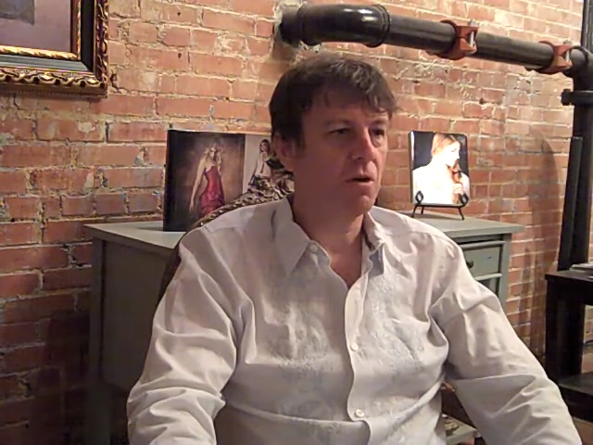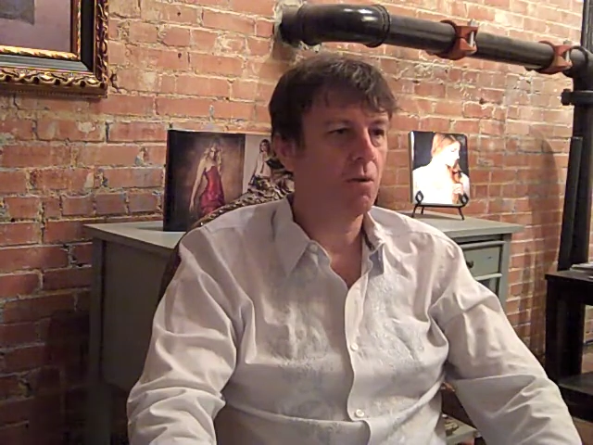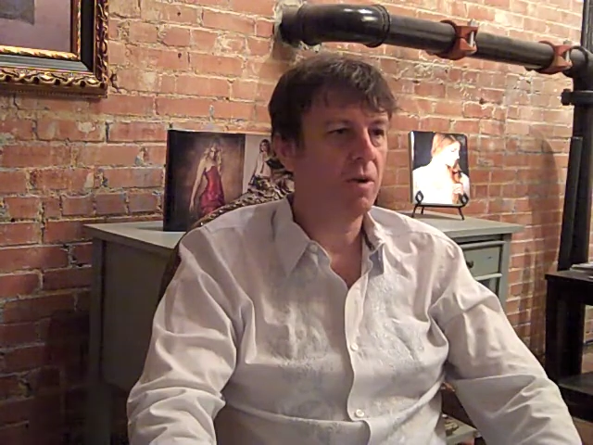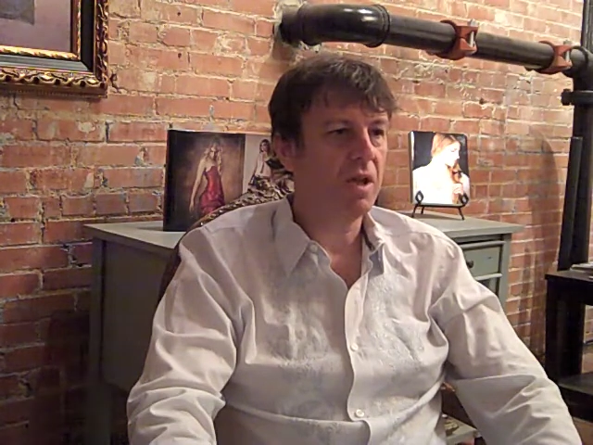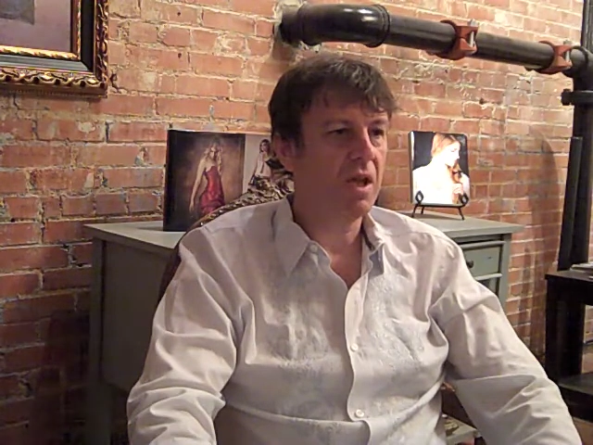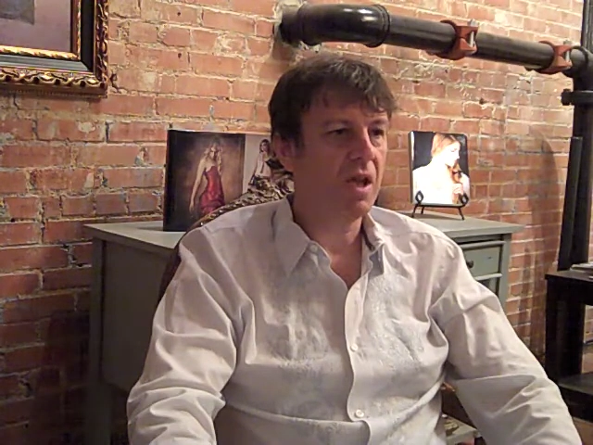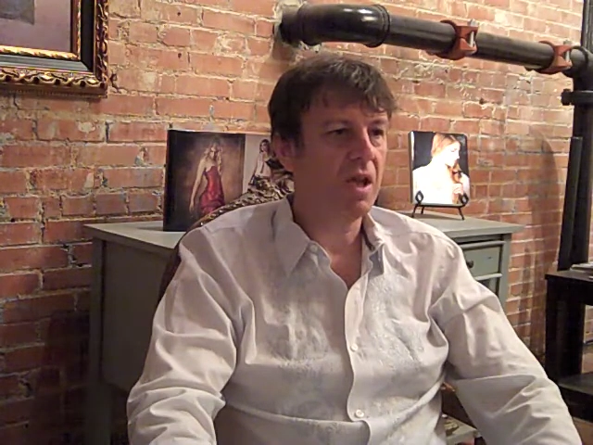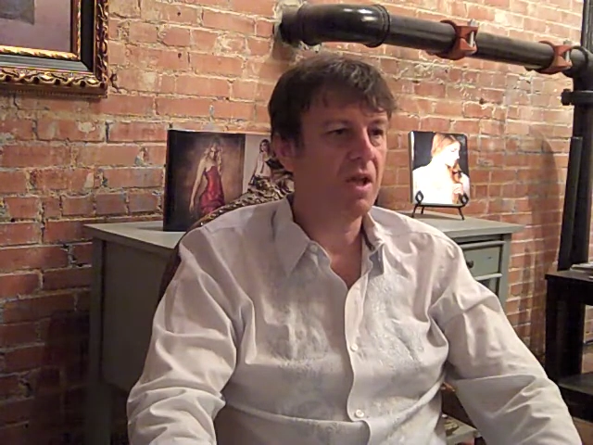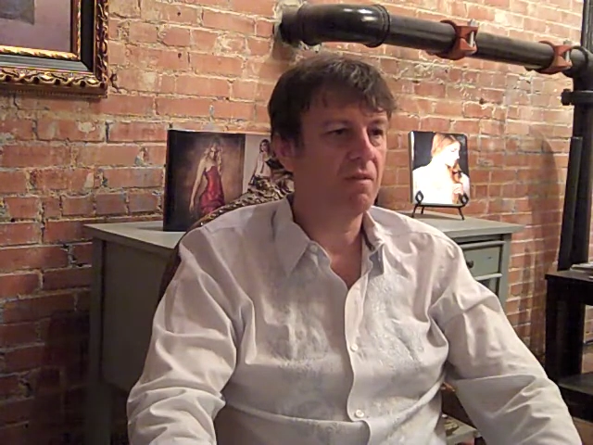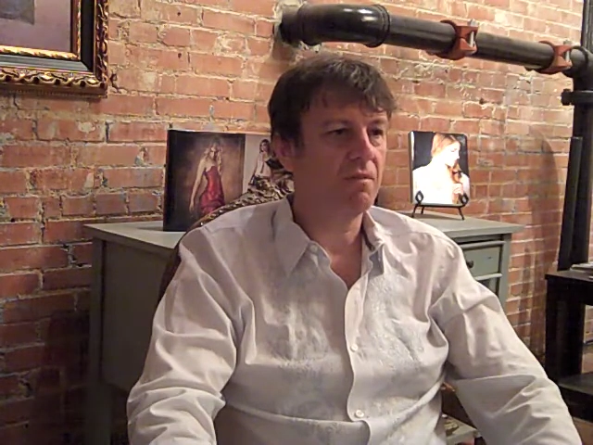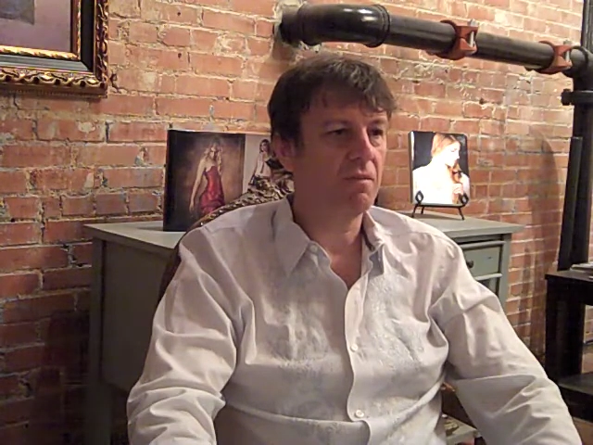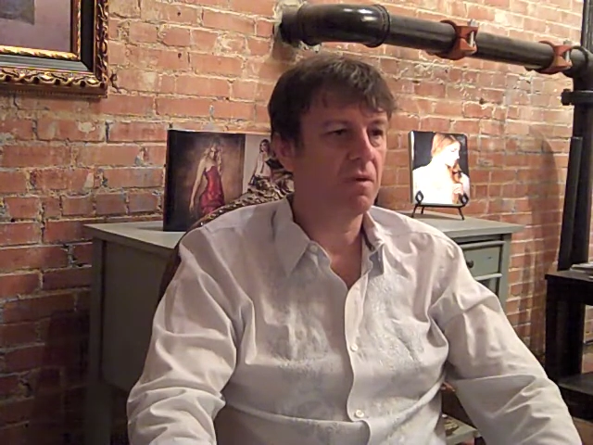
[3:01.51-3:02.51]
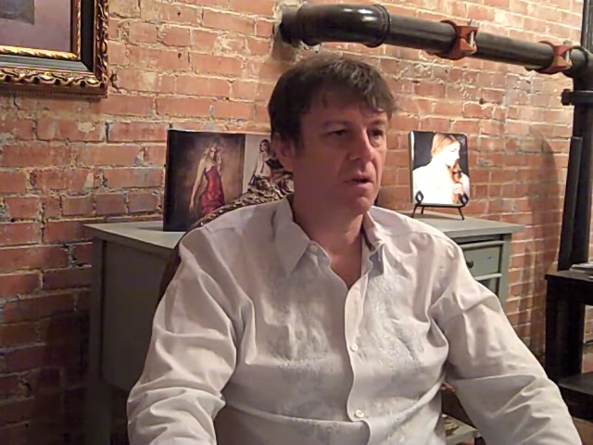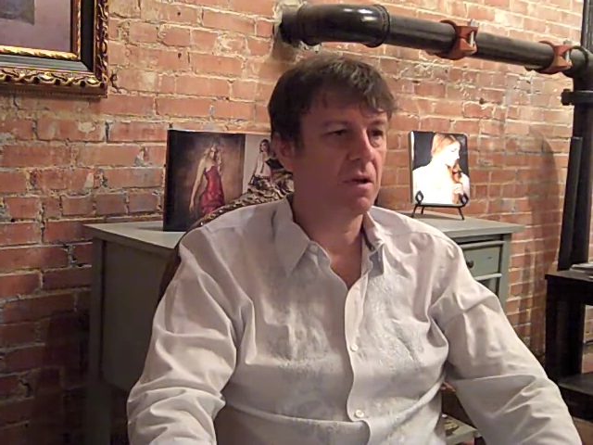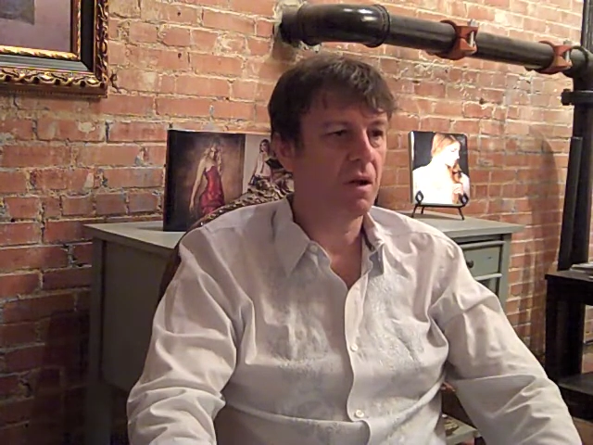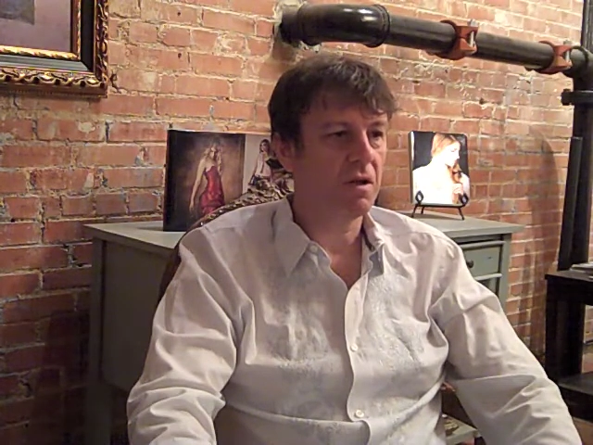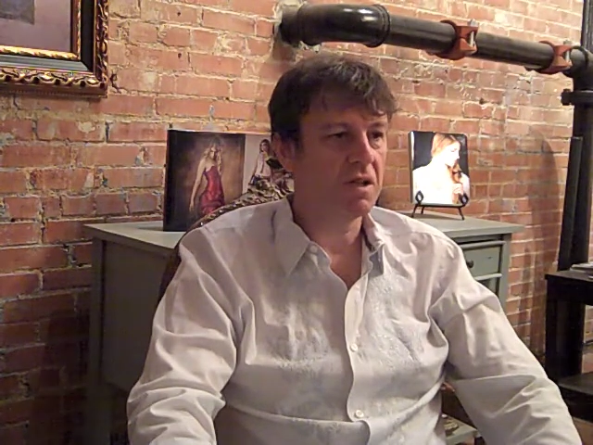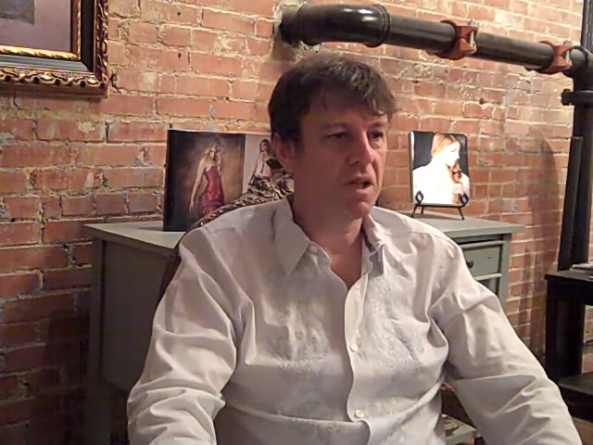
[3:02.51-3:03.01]
we have
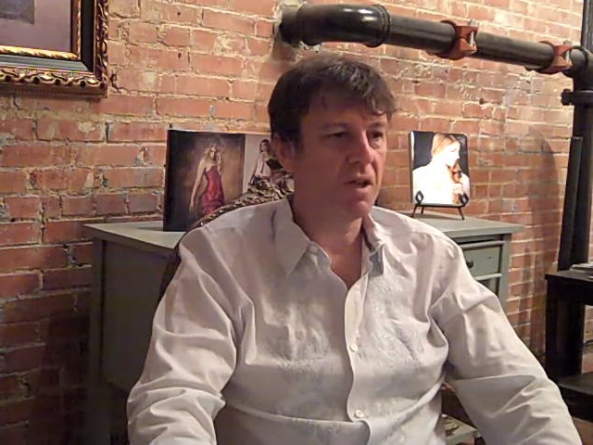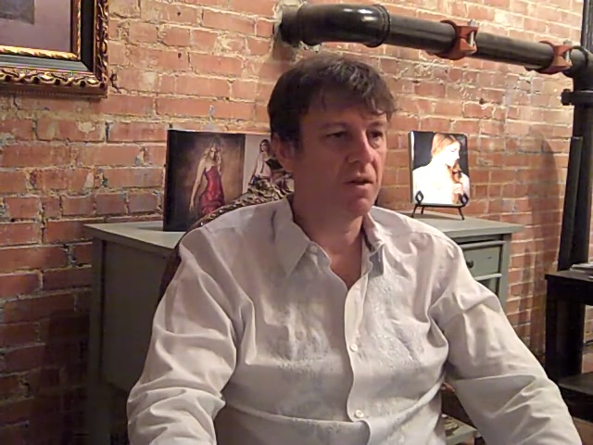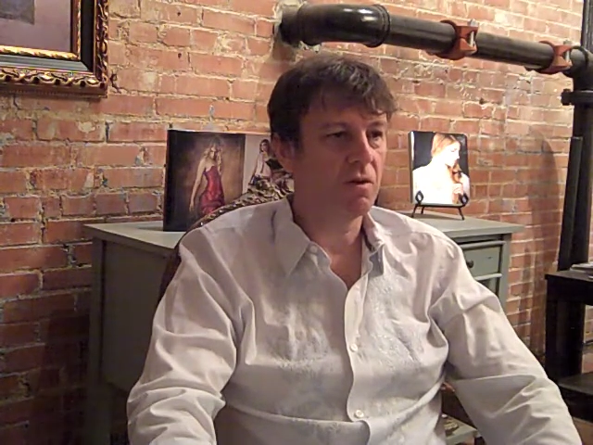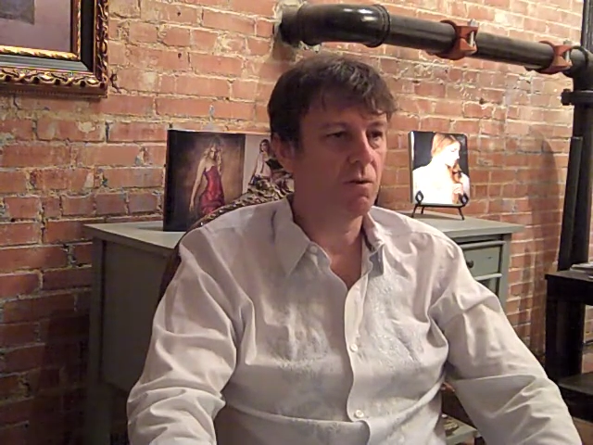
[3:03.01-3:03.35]
gone together